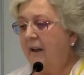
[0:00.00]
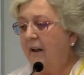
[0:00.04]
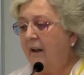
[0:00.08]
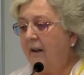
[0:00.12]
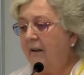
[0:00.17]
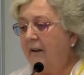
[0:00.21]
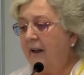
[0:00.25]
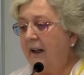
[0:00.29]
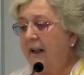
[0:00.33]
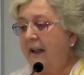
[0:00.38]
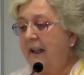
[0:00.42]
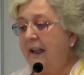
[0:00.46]

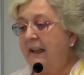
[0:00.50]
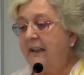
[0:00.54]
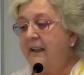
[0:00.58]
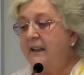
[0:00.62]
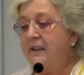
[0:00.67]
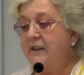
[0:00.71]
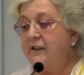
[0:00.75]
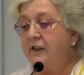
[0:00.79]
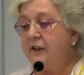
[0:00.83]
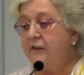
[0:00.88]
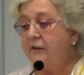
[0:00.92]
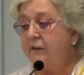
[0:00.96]
All right, and
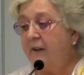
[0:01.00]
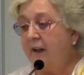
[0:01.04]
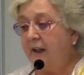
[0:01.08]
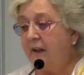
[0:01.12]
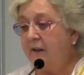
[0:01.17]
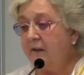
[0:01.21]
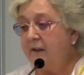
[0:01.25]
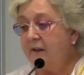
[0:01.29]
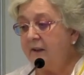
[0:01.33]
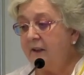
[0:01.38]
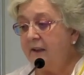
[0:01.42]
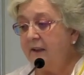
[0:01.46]
then she
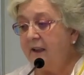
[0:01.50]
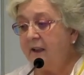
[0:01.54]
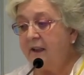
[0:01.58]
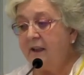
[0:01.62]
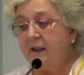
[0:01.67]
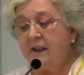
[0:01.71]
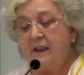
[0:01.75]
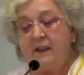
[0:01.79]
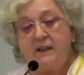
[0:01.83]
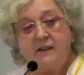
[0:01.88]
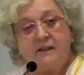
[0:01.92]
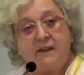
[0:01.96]
founded the
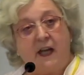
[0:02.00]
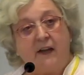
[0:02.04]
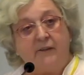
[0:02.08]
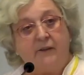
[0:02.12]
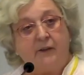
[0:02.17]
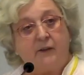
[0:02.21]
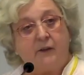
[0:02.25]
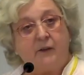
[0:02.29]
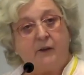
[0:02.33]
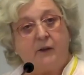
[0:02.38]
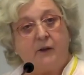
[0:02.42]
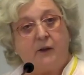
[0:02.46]

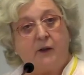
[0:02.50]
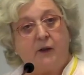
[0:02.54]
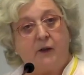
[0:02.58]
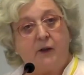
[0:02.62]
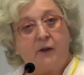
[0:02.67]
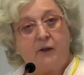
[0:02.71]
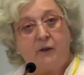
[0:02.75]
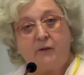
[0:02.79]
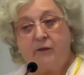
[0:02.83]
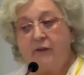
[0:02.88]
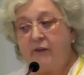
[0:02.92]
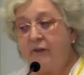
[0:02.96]
Theosophical
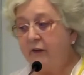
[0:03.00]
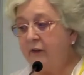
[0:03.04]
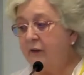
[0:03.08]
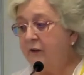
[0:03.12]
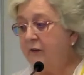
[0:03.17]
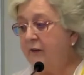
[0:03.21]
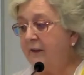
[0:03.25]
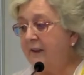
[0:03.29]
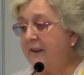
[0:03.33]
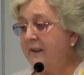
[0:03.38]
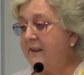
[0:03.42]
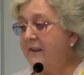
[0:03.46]
Order of
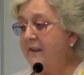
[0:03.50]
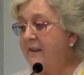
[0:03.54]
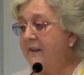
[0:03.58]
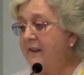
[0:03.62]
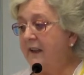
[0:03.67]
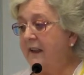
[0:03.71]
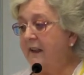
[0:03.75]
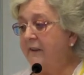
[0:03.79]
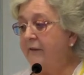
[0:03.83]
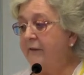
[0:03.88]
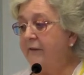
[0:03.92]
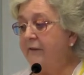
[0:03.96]
Service
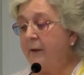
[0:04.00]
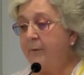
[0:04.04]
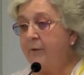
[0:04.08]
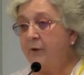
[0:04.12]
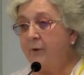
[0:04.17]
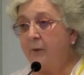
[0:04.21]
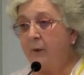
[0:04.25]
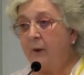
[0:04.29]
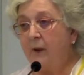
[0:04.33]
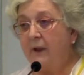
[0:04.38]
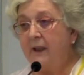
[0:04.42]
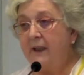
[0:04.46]
in
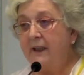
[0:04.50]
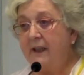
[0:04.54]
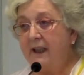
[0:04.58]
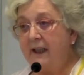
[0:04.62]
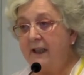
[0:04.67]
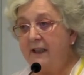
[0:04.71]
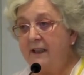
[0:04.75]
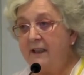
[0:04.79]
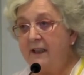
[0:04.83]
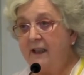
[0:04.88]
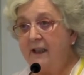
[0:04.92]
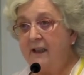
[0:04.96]
February
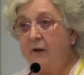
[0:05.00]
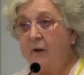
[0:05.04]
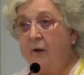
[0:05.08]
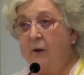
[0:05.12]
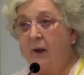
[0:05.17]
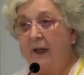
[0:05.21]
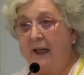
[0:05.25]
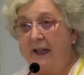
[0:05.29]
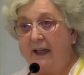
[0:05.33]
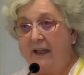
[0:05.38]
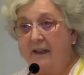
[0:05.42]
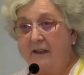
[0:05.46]

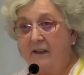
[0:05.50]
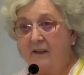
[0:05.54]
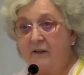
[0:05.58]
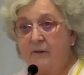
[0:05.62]
1908.